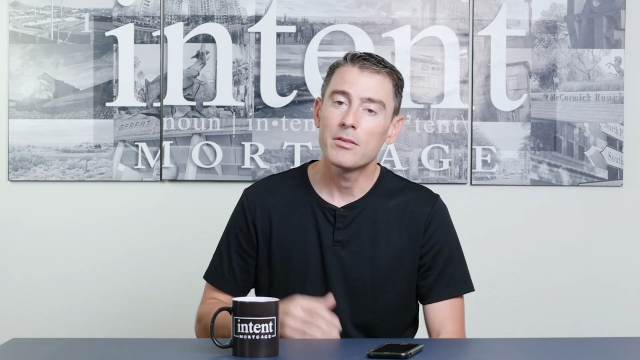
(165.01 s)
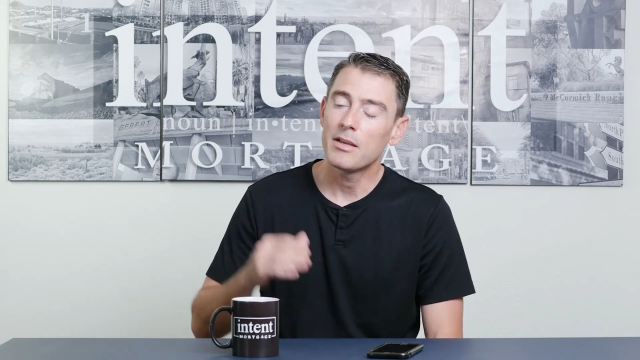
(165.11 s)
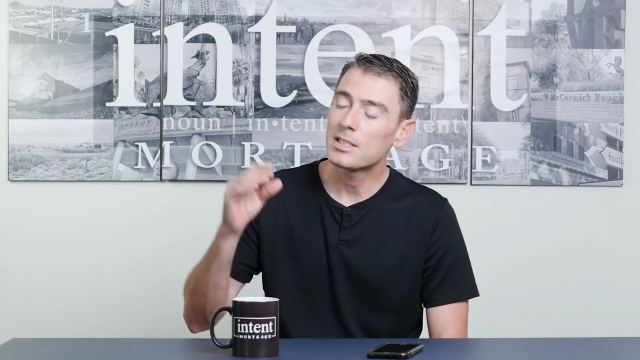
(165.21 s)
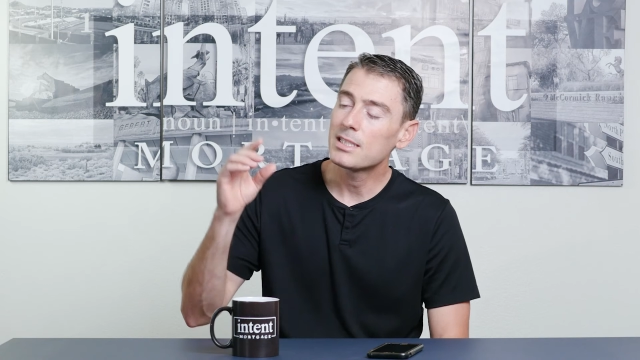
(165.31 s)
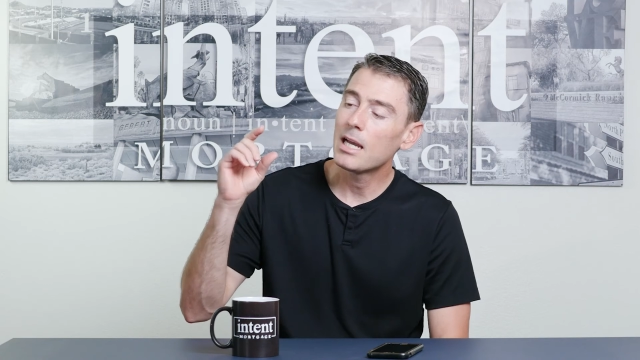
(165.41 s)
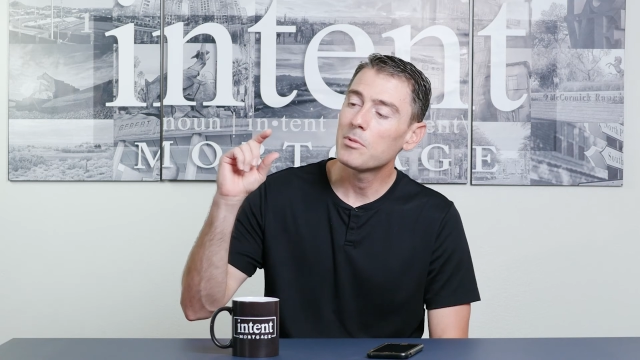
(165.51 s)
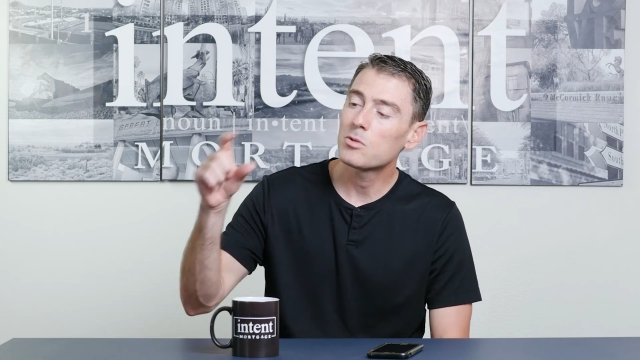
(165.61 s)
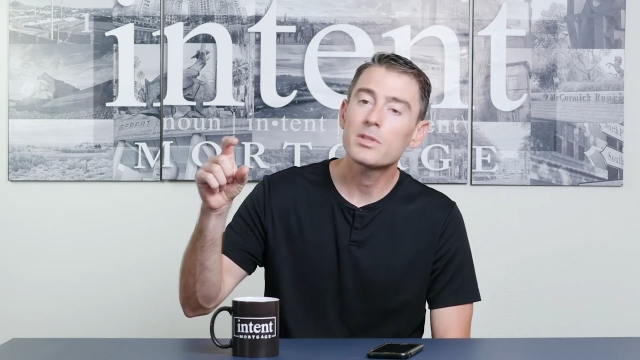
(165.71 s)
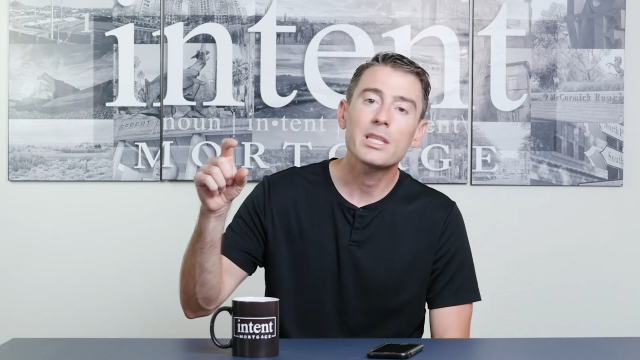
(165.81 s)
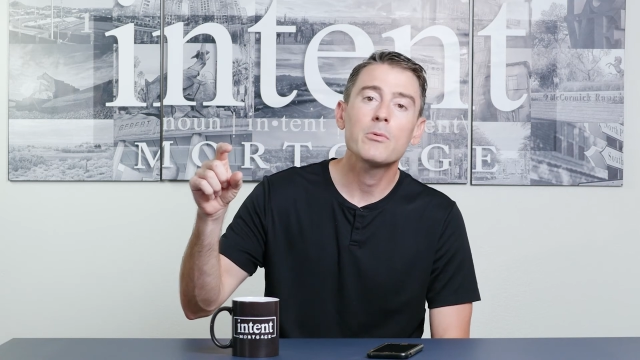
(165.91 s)
They've established
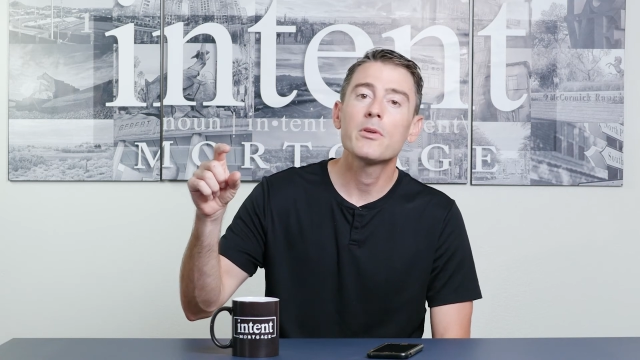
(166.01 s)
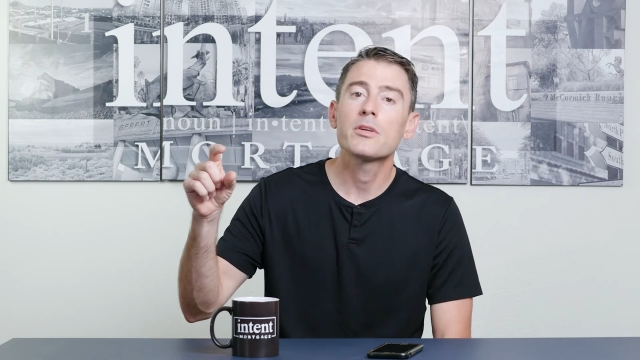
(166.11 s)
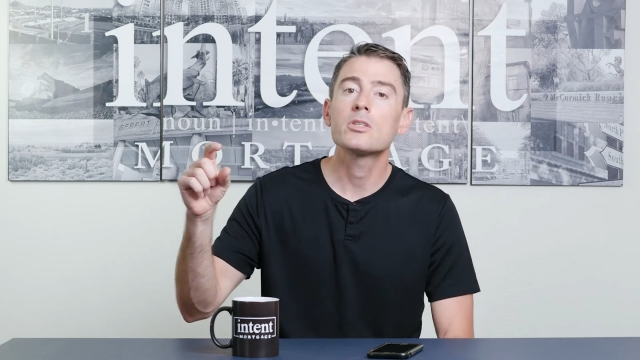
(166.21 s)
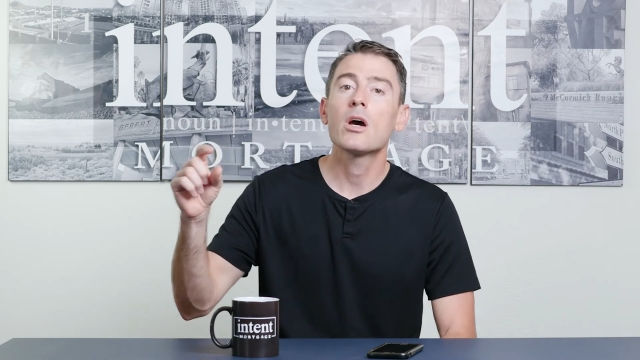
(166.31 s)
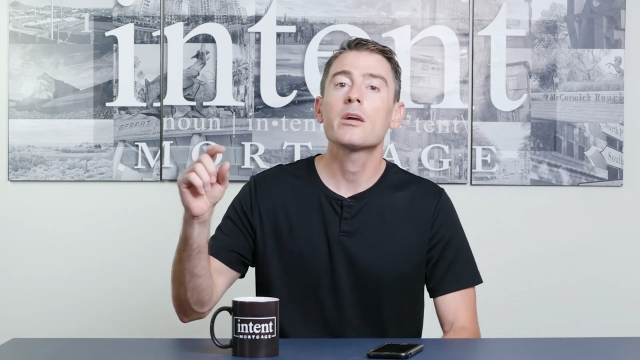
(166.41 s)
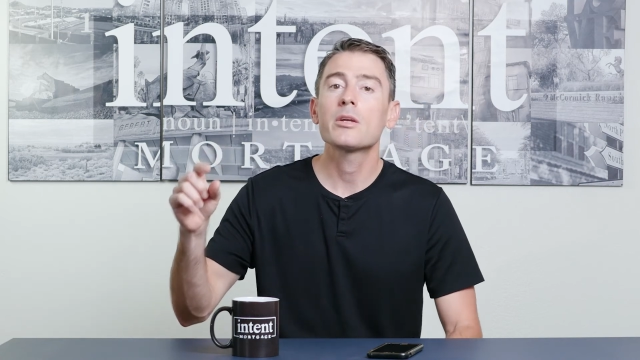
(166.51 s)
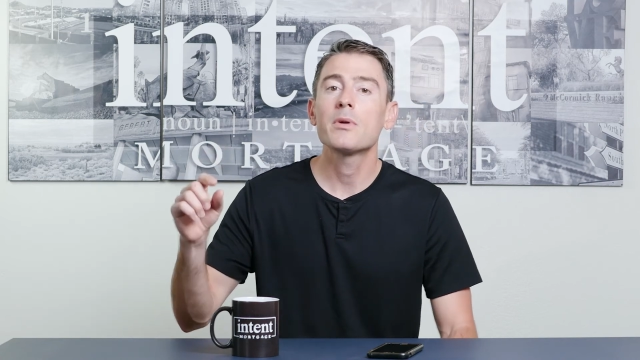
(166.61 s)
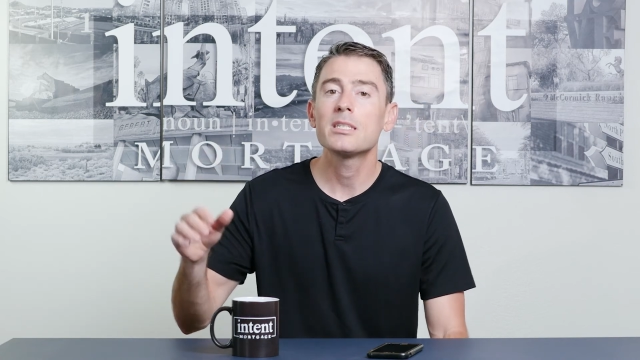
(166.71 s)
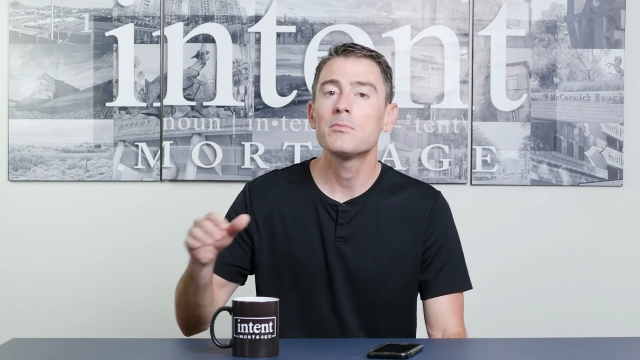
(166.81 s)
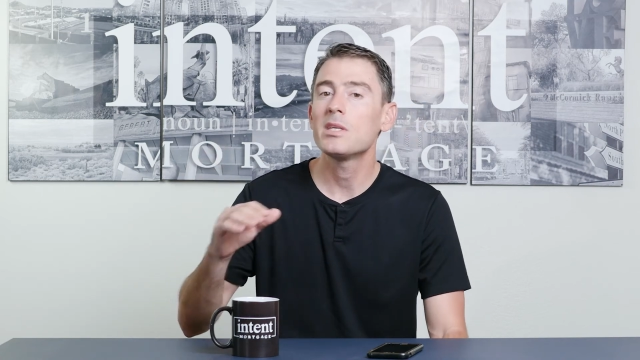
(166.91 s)
what they want their target
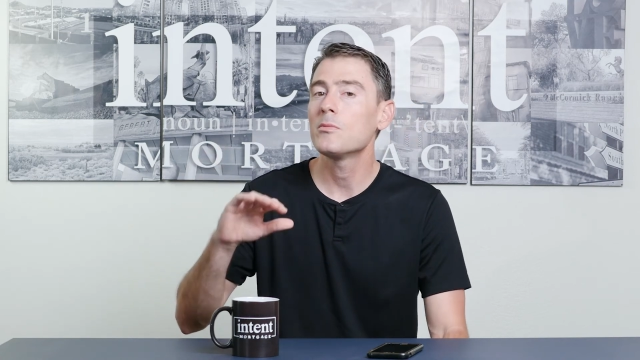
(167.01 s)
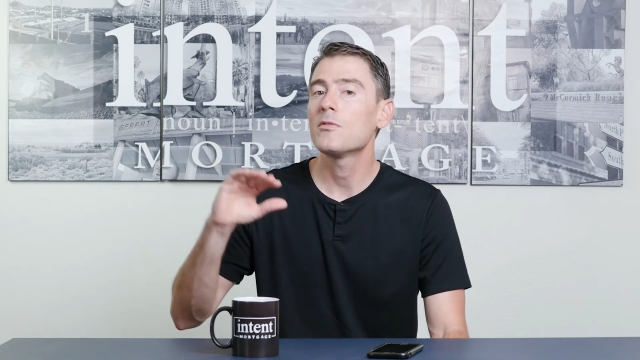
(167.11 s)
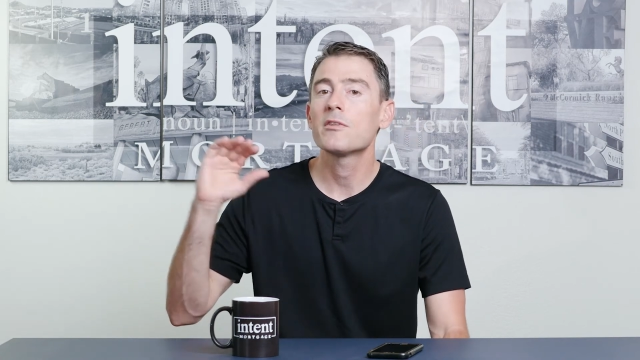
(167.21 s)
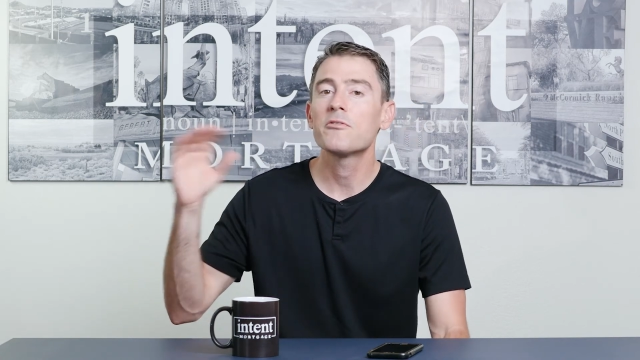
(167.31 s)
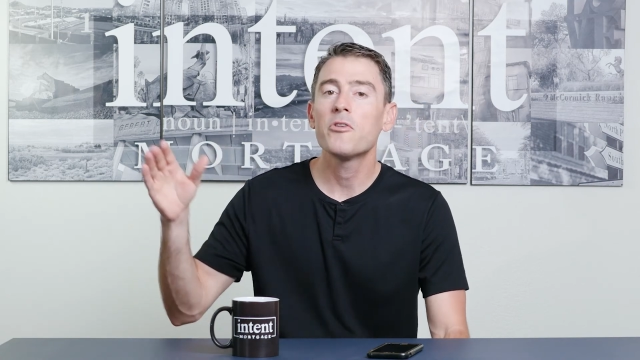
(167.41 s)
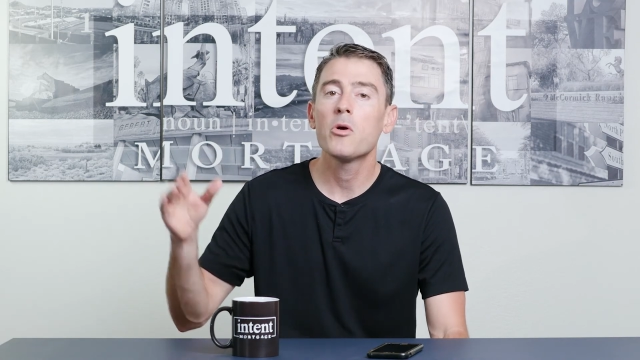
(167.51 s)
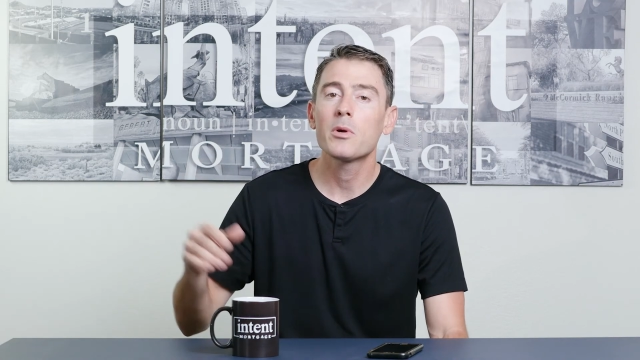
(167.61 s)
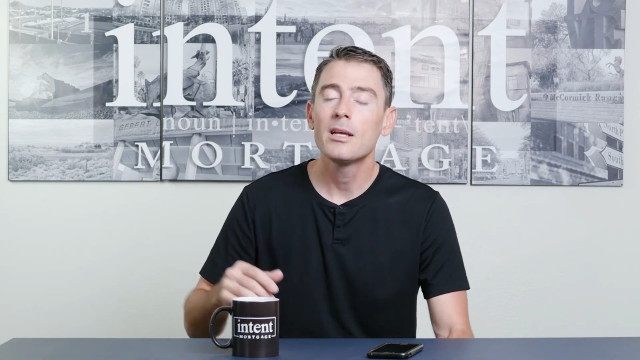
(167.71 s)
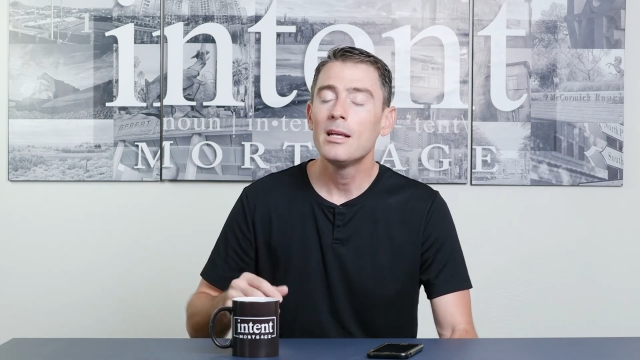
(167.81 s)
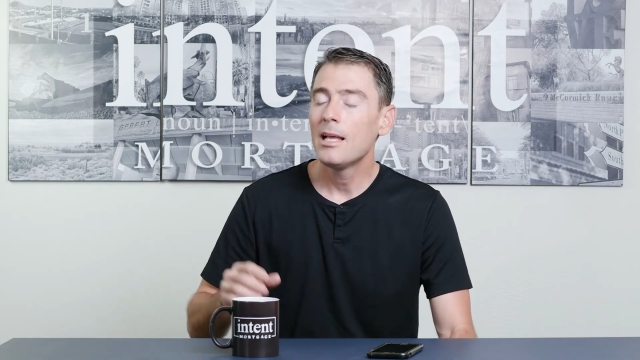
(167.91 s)
rate to be moving forward,